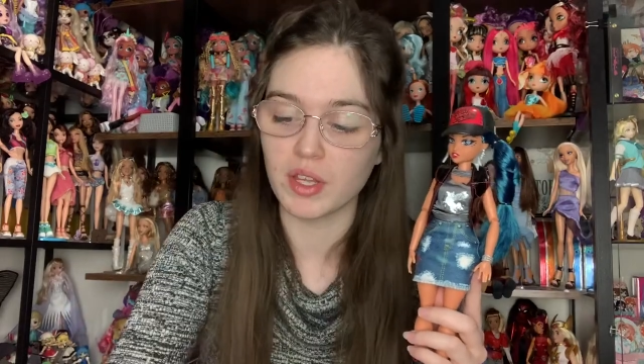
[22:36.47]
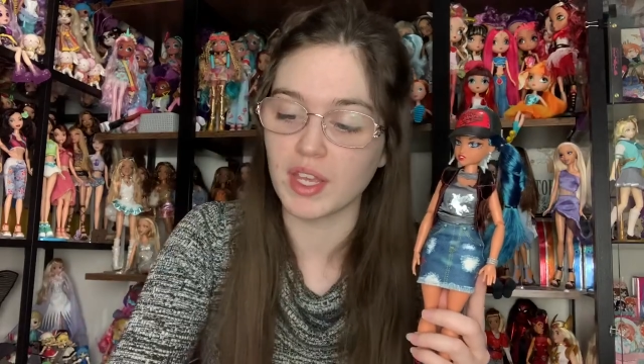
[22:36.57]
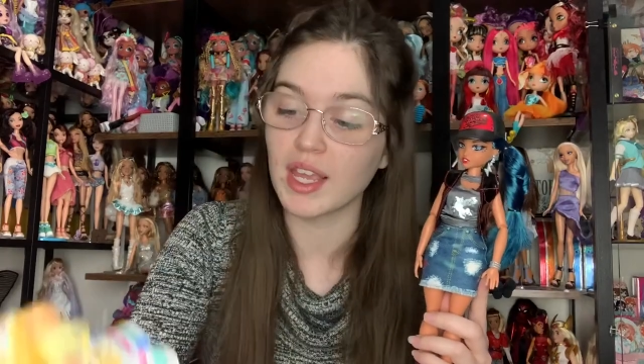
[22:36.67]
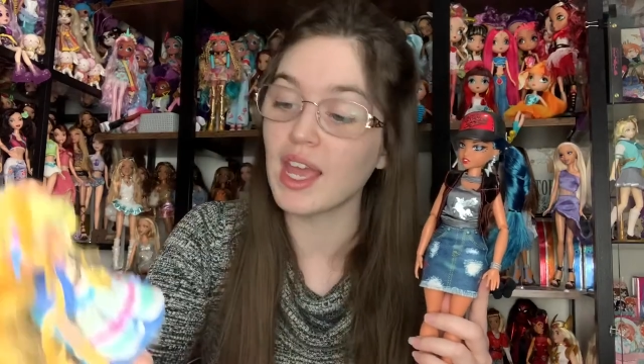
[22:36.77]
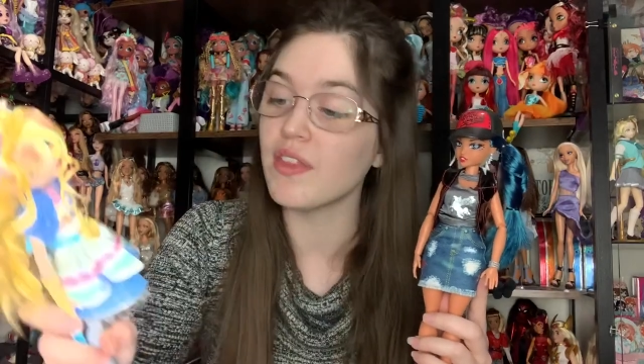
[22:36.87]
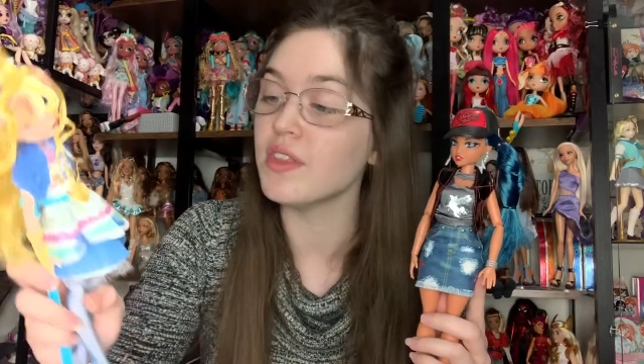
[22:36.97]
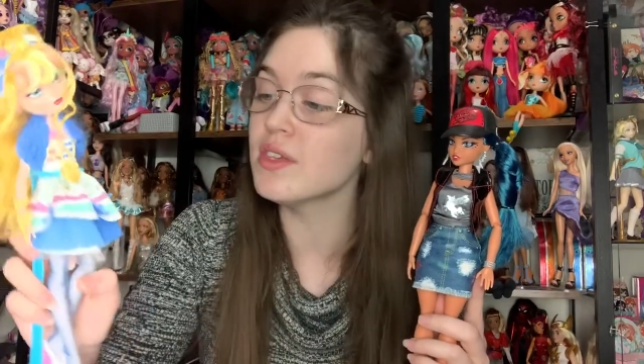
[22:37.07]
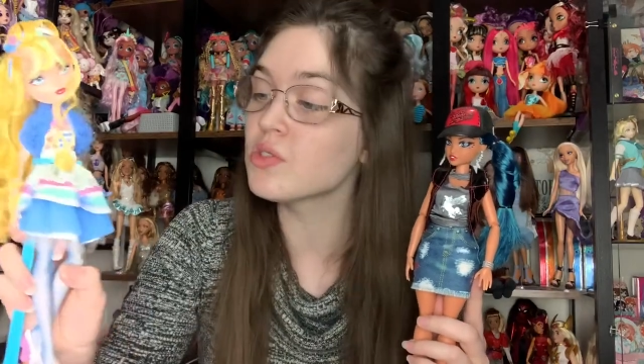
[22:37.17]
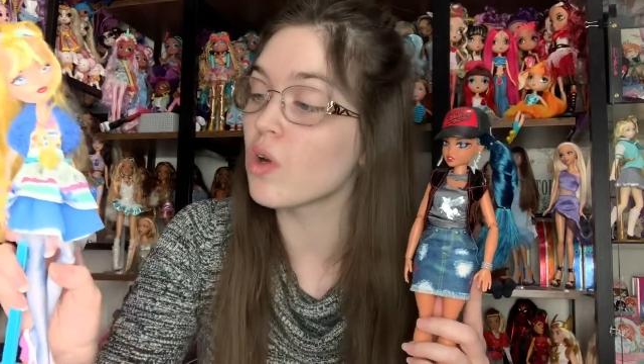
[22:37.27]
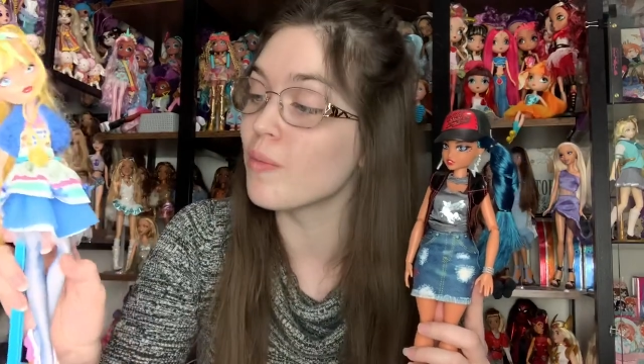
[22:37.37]
Like again,
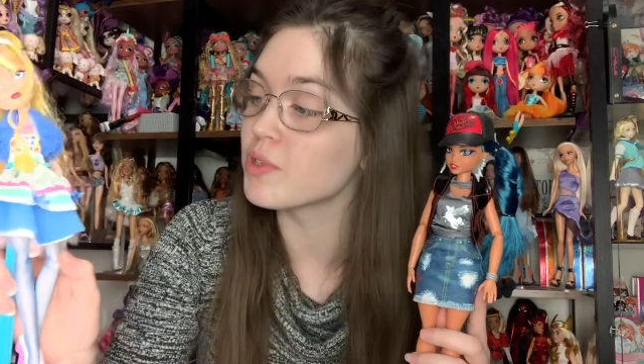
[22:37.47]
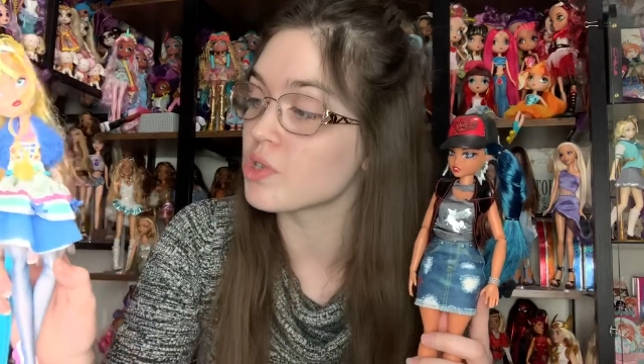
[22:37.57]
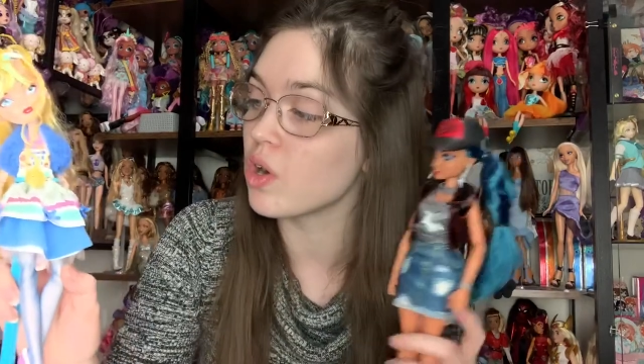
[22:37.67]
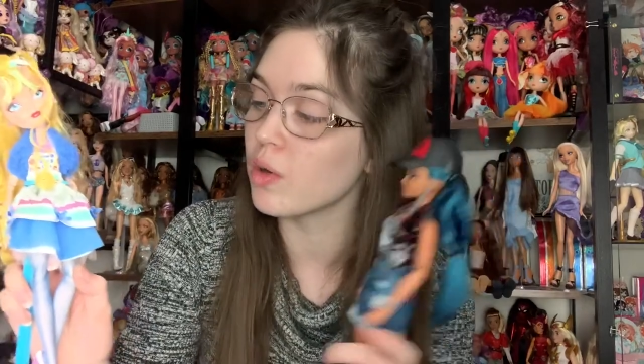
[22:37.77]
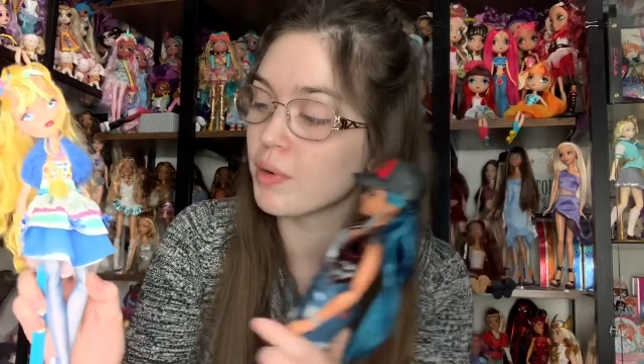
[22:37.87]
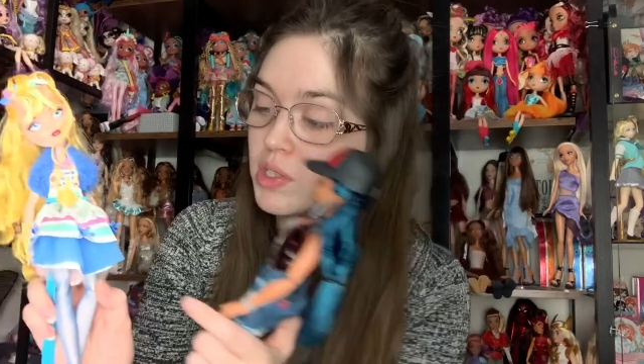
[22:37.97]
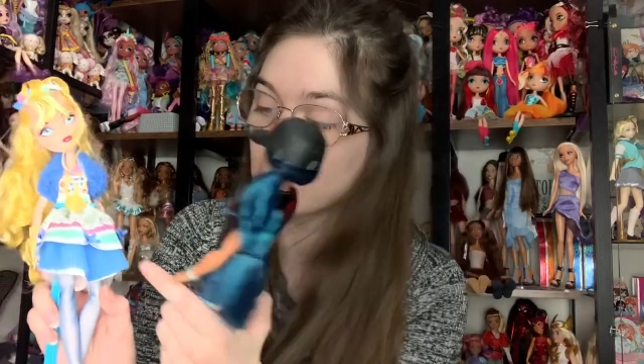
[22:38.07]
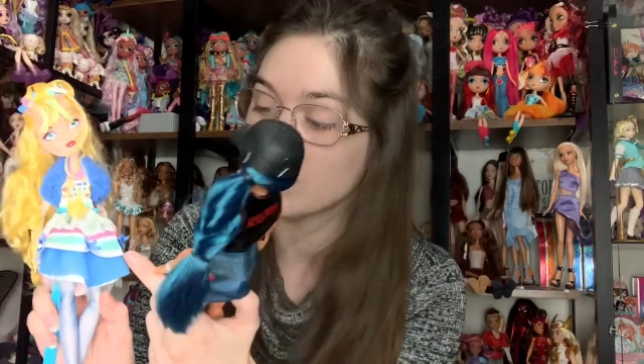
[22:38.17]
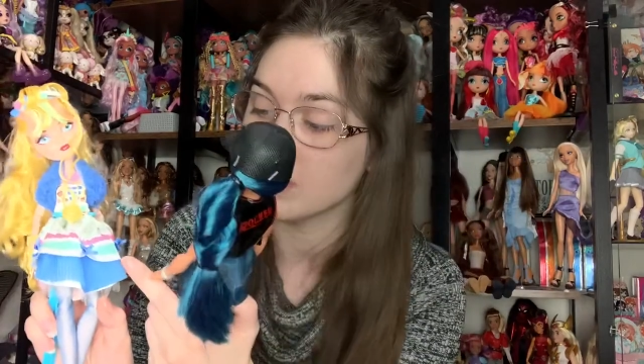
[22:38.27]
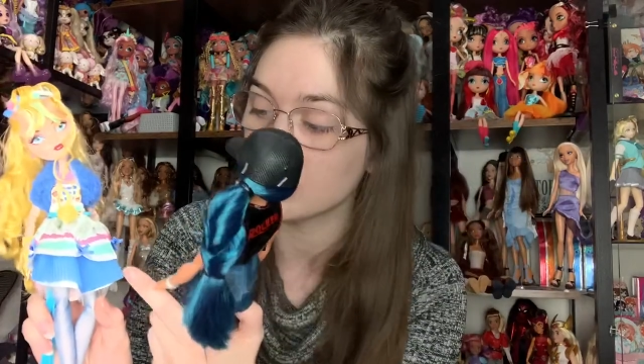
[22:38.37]
these are almost all printed
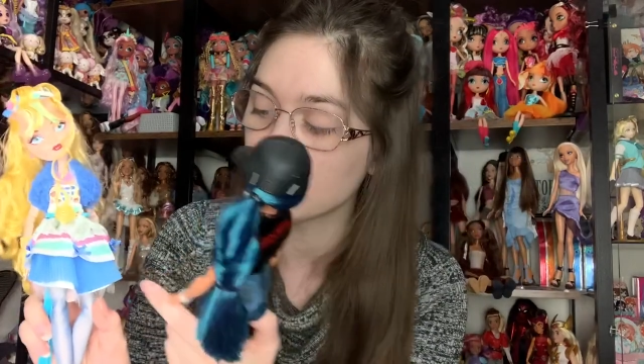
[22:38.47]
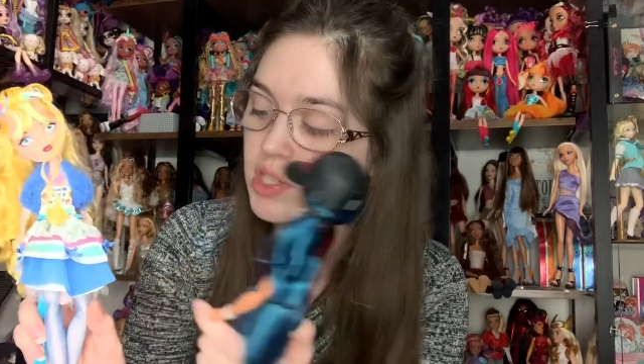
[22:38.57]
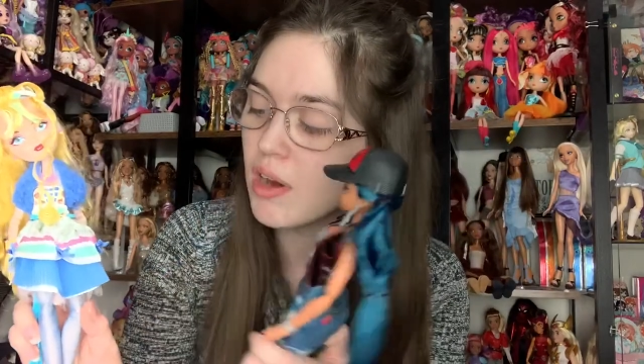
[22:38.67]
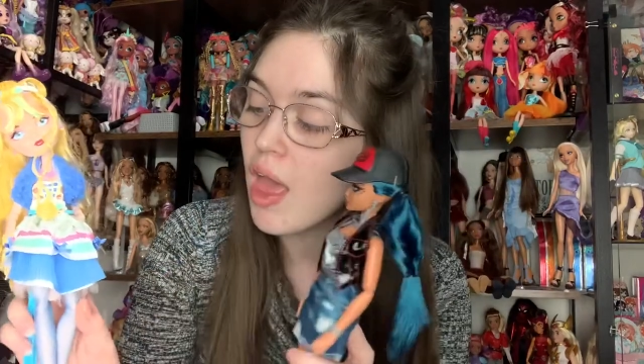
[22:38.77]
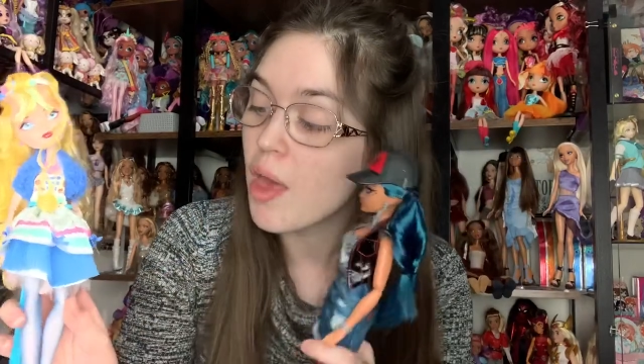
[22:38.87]
on details here,